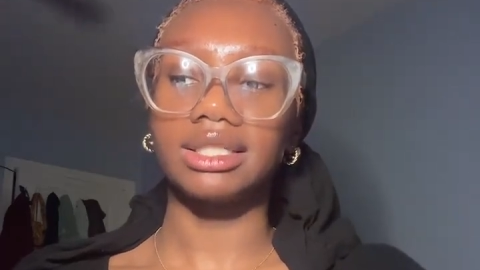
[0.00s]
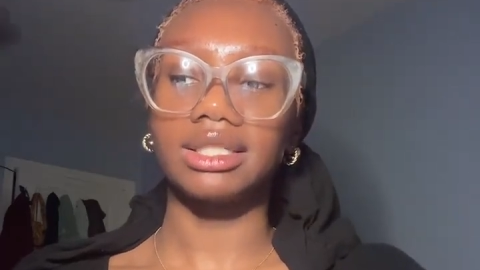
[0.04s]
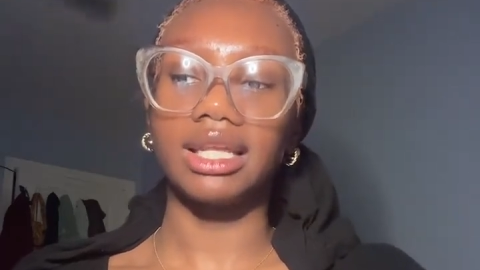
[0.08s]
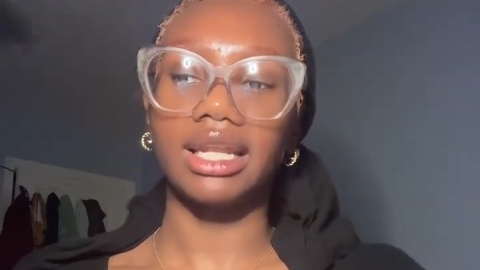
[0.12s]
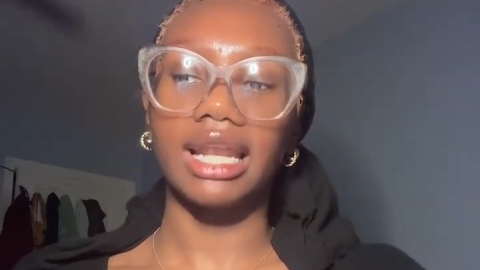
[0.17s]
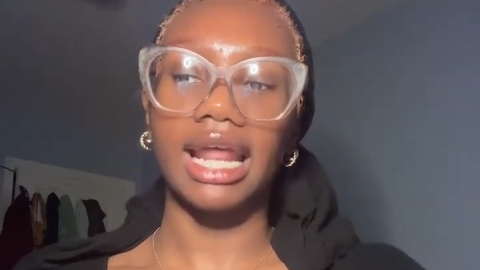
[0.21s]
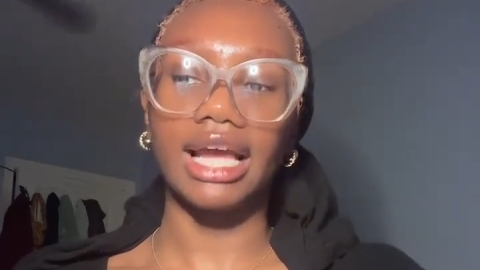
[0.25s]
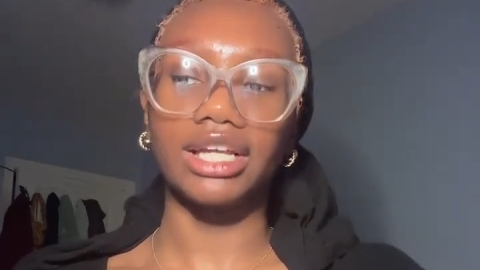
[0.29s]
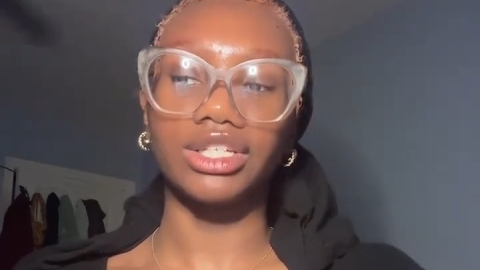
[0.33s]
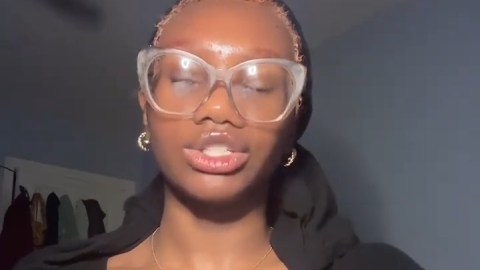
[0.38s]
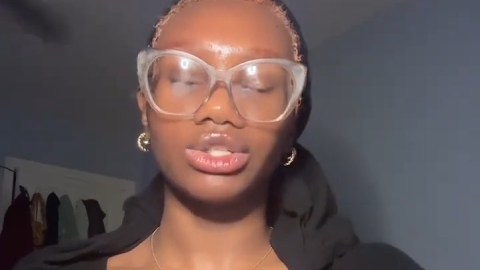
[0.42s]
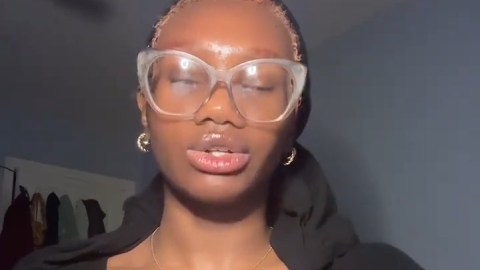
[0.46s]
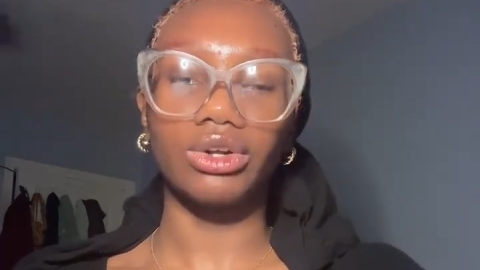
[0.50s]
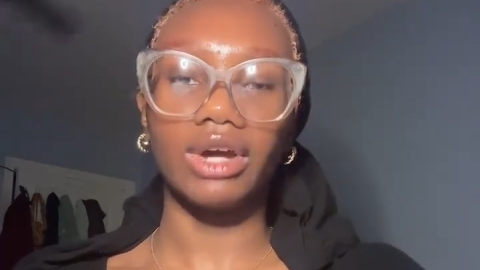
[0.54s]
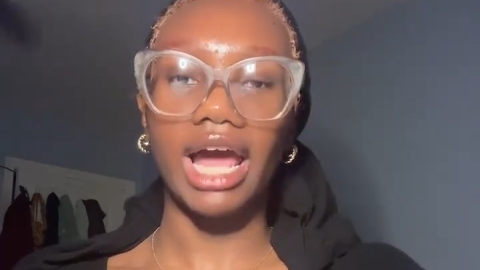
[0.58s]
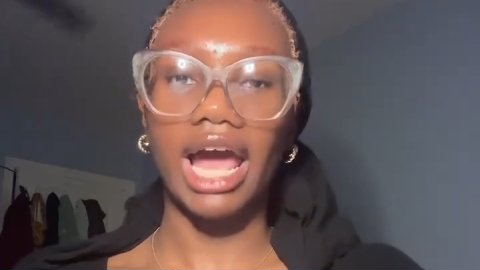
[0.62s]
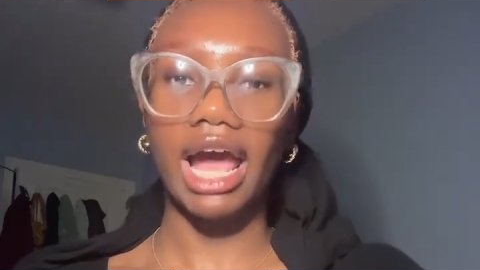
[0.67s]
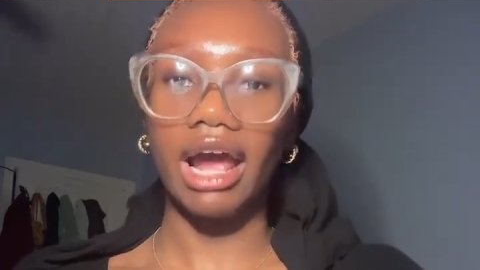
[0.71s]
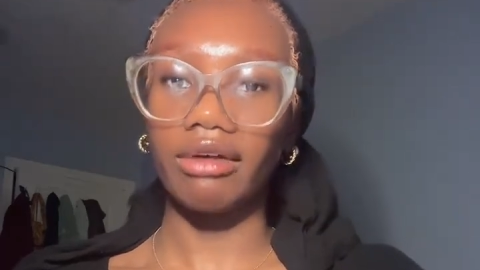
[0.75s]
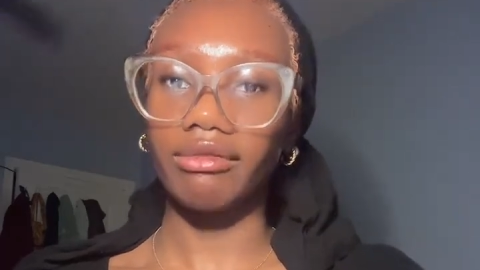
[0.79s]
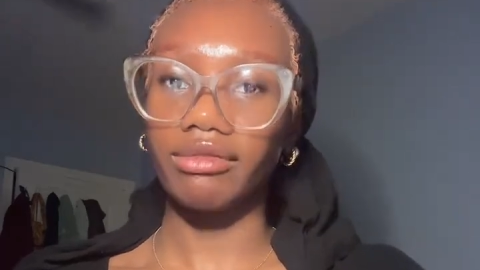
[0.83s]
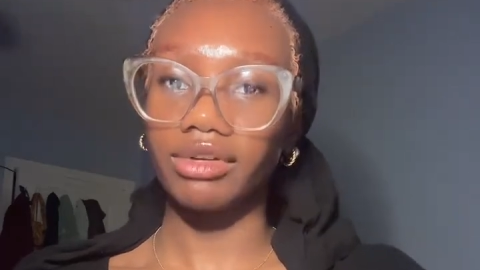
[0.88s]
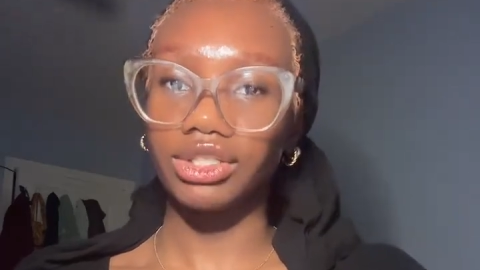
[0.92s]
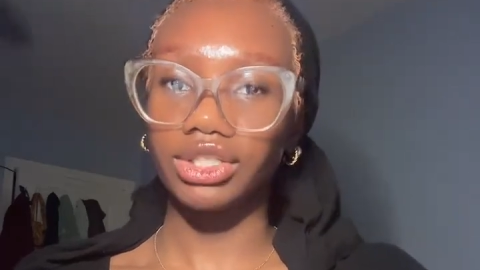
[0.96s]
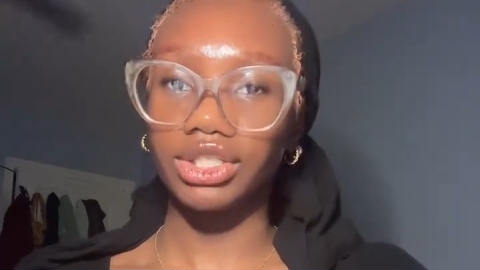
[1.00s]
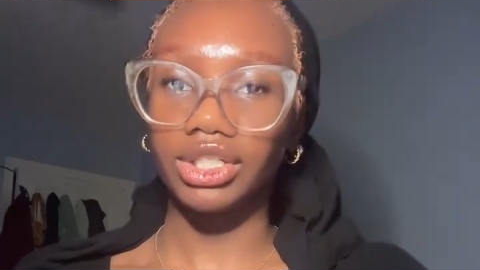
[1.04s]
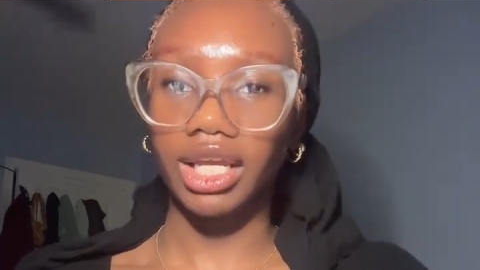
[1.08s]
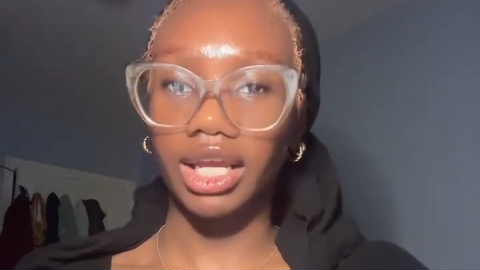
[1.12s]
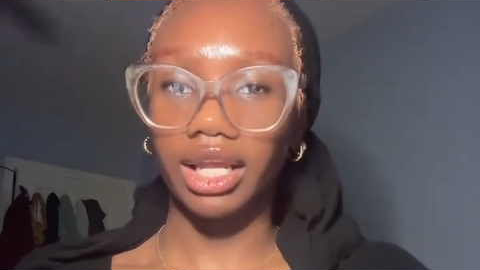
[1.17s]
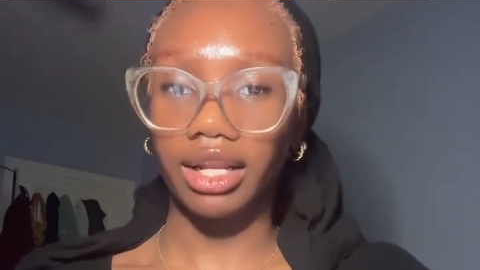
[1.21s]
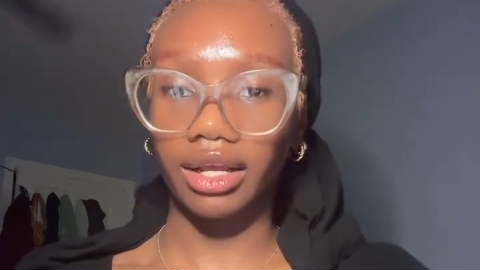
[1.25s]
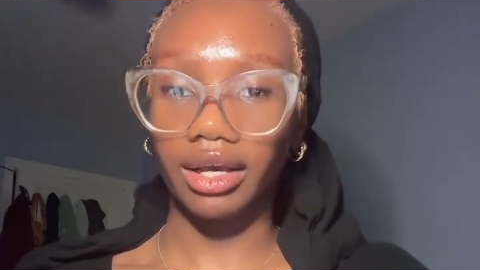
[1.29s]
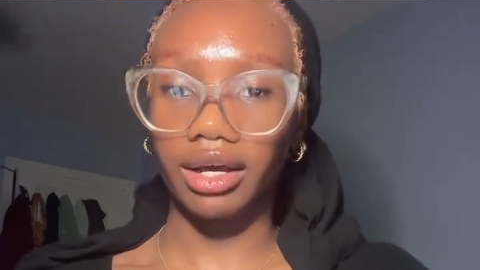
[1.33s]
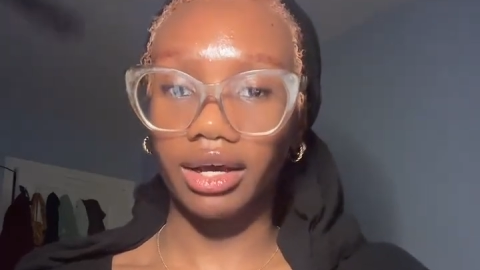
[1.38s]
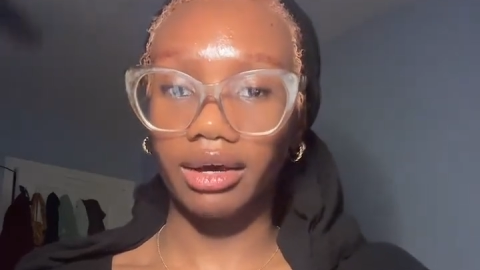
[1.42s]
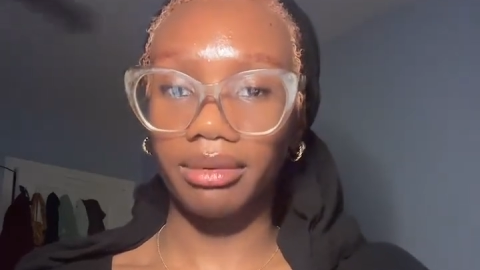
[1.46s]
the national average
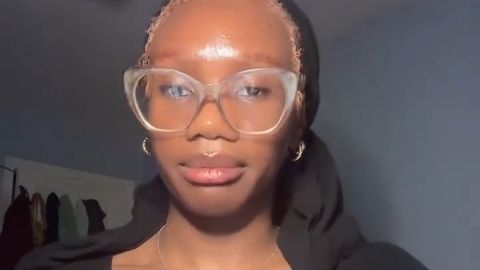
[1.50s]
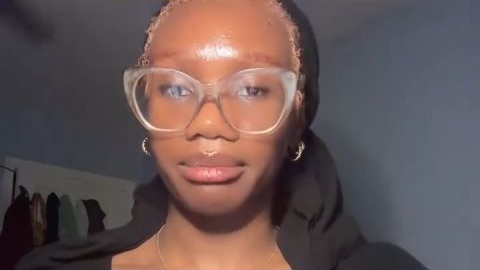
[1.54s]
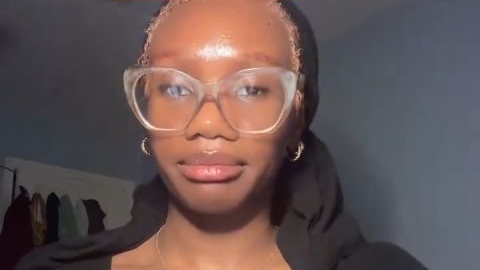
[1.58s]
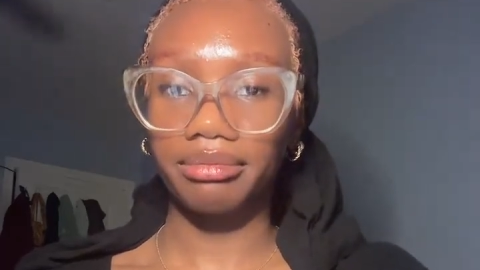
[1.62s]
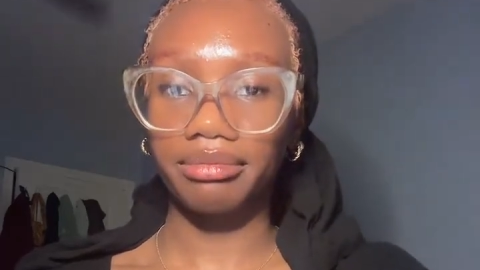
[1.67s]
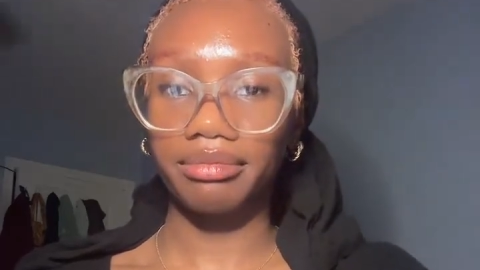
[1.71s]
income.